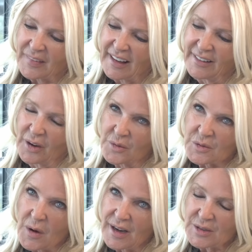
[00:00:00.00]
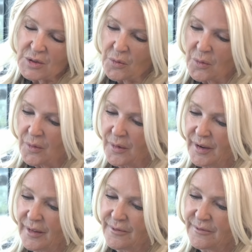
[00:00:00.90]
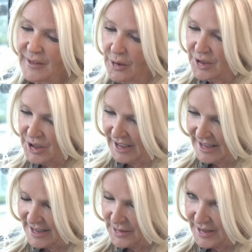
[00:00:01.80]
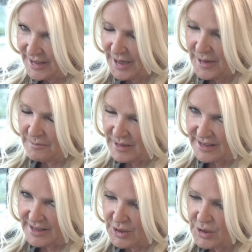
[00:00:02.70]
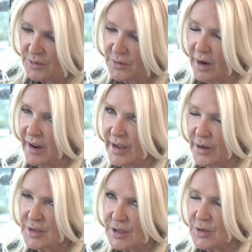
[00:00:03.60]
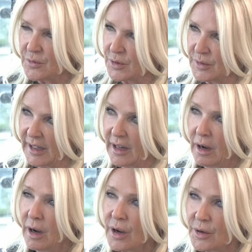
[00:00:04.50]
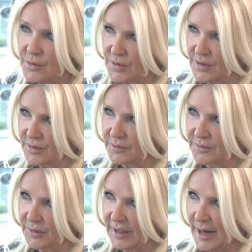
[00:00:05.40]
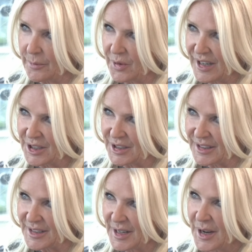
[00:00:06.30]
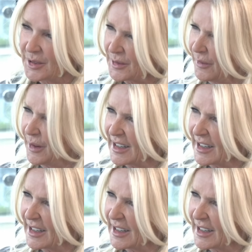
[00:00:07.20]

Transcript: Now, as well as your flourishing interior design business, I noticed you were doing a host of collaborations, which is very